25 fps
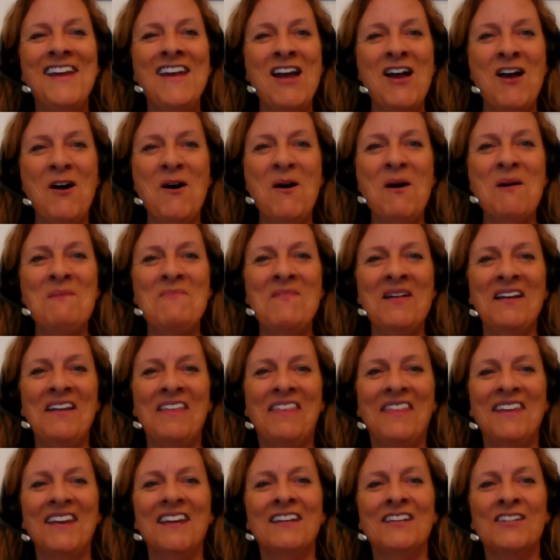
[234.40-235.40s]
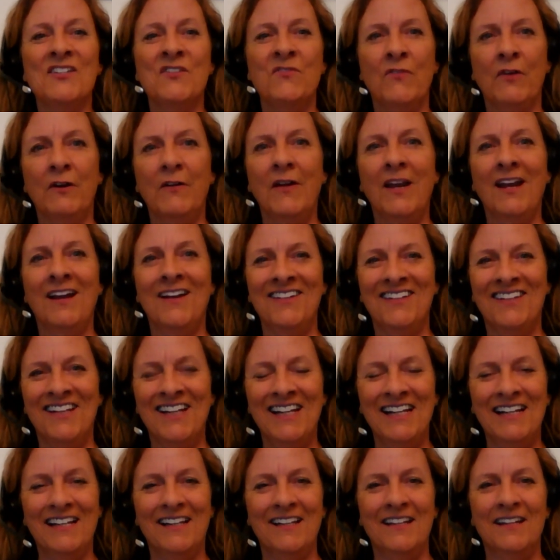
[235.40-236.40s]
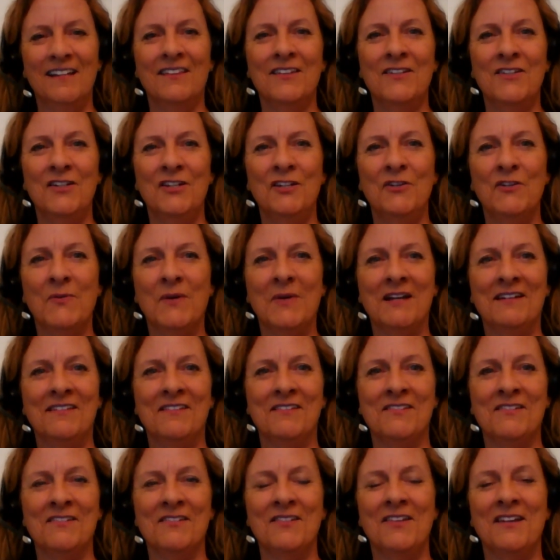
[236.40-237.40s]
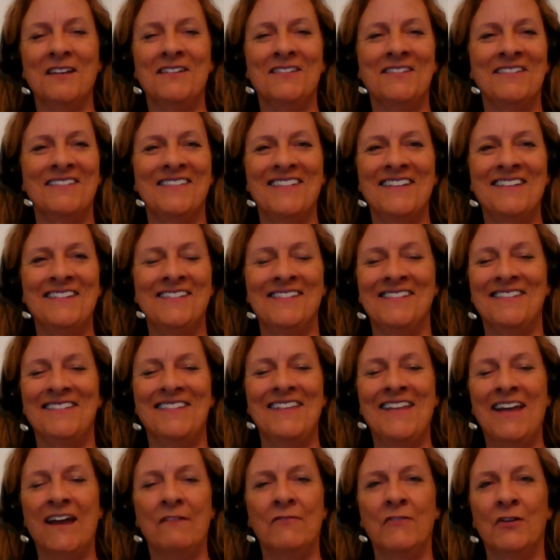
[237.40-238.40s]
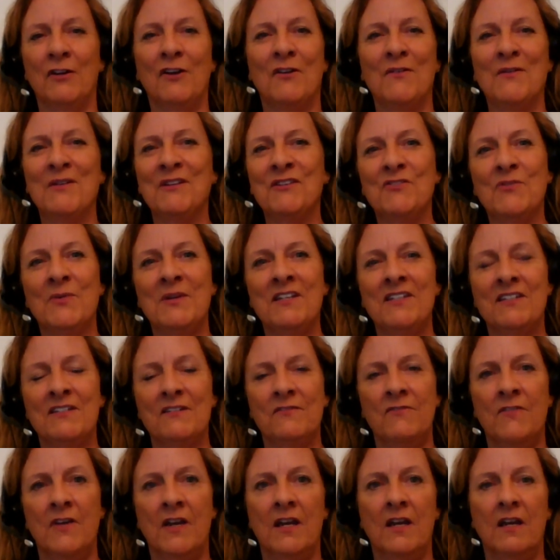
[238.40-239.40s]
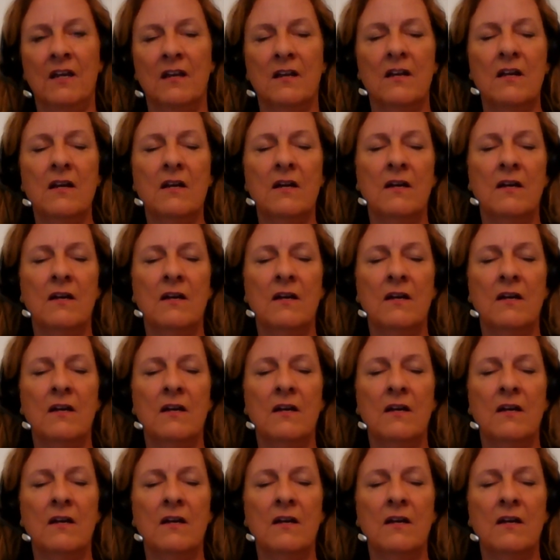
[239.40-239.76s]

I think it's very unlikely that the US is ever going to intervene